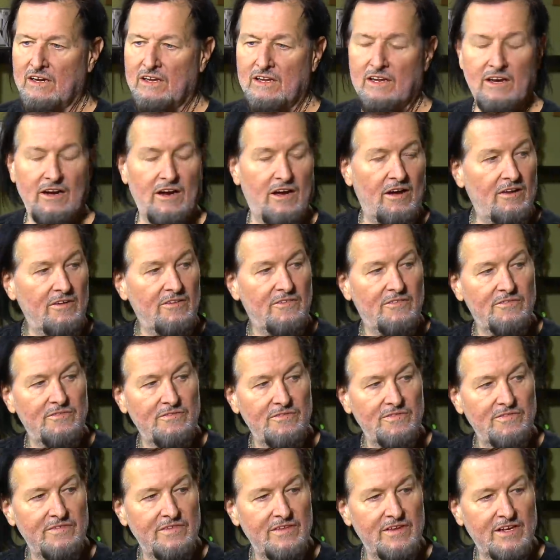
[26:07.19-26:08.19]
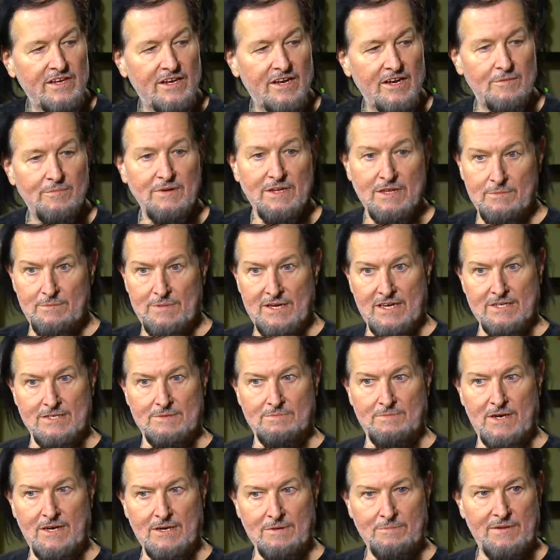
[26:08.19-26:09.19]
You know, could have been the
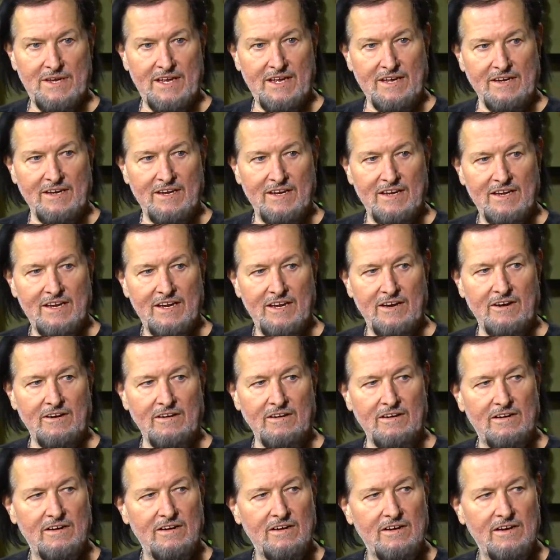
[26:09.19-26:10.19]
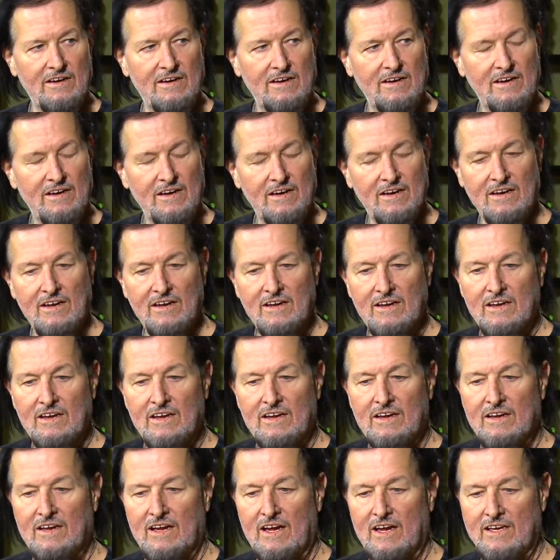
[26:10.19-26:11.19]
biggest punk band here
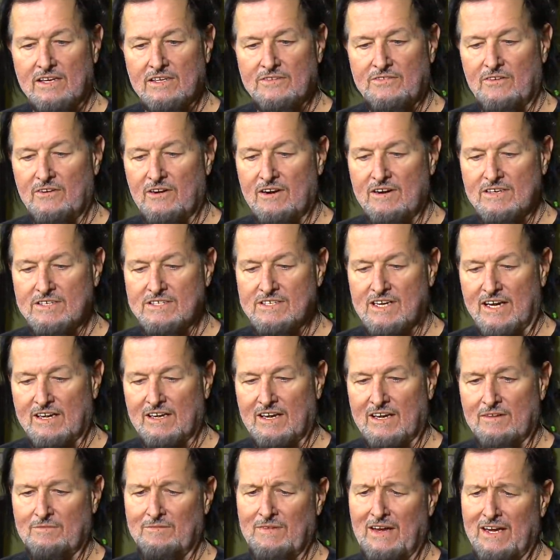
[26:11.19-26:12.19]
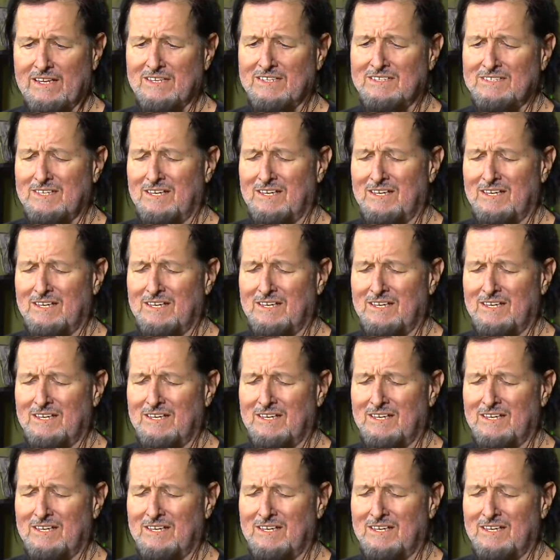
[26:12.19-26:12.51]
as far as like in making